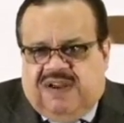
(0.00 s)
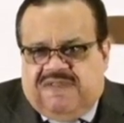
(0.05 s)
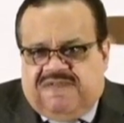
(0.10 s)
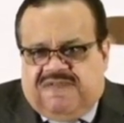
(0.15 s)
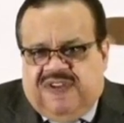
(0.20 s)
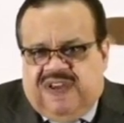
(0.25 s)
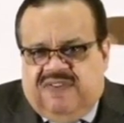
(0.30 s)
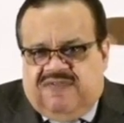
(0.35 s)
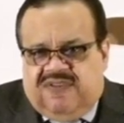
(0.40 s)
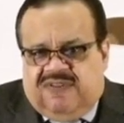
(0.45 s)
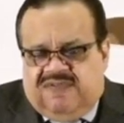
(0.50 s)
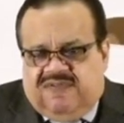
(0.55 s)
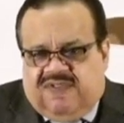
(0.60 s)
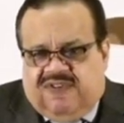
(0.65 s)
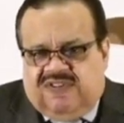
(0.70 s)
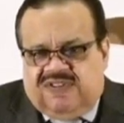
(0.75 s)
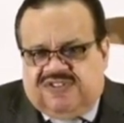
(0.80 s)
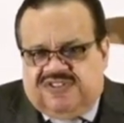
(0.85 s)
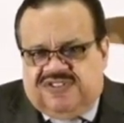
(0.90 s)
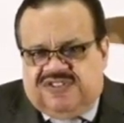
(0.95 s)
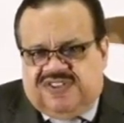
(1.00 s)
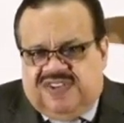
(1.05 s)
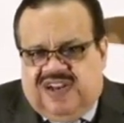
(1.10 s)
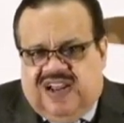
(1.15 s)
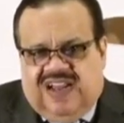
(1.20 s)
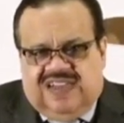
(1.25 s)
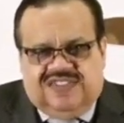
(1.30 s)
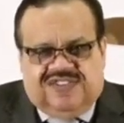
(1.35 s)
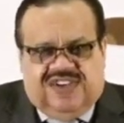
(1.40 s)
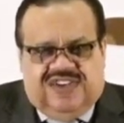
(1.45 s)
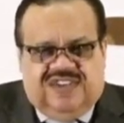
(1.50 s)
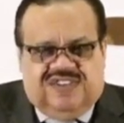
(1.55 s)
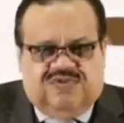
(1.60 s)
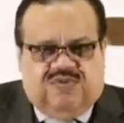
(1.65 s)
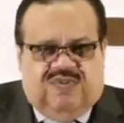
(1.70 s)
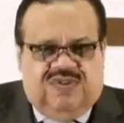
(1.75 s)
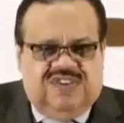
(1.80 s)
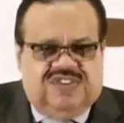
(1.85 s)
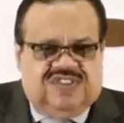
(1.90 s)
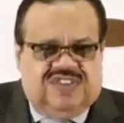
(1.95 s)
favorite verses in Isaiah
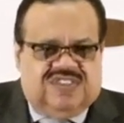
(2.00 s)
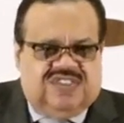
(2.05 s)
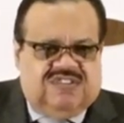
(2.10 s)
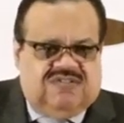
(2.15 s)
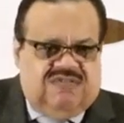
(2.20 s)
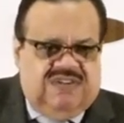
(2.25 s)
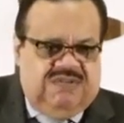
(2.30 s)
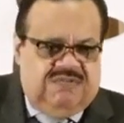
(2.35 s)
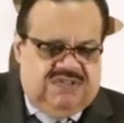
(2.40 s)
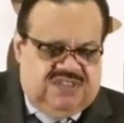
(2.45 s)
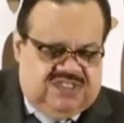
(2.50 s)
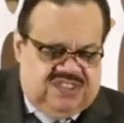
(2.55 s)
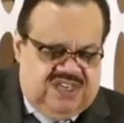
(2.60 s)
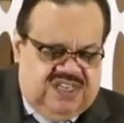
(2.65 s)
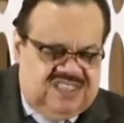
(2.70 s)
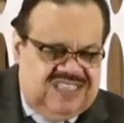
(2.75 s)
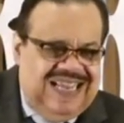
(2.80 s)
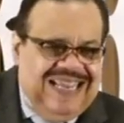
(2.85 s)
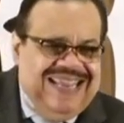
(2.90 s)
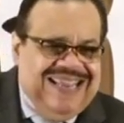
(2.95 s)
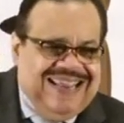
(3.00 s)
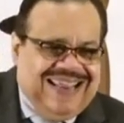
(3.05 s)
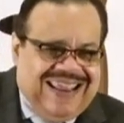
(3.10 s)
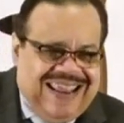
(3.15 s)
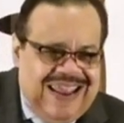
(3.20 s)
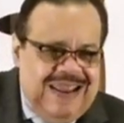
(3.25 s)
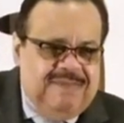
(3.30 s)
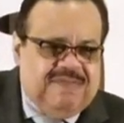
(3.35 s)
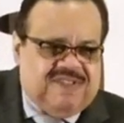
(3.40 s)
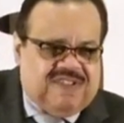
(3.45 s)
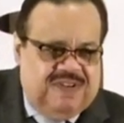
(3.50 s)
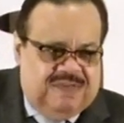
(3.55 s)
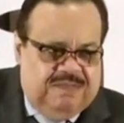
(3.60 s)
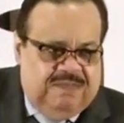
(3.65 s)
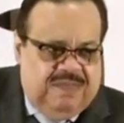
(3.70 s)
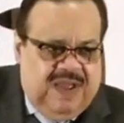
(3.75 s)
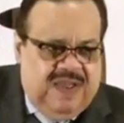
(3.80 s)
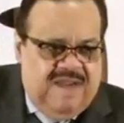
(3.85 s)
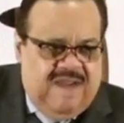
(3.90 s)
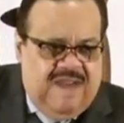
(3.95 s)
26 3, which says, He keeps them
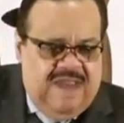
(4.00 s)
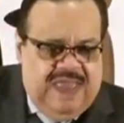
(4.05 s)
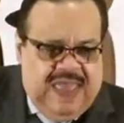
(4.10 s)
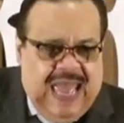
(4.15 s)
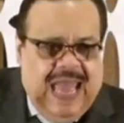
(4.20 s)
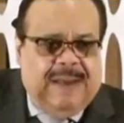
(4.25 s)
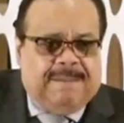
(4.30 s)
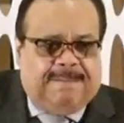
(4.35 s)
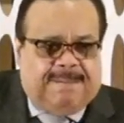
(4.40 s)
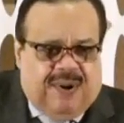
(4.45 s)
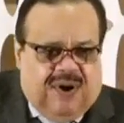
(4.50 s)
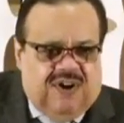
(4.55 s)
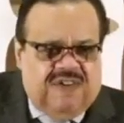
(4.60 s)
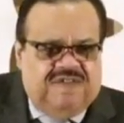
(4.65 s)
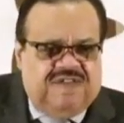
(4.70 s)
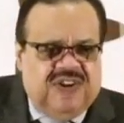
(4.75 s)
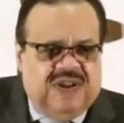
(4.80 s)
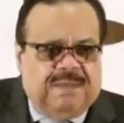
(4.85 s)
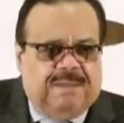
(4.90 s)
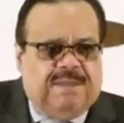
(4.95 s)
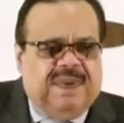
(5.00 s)
at perfect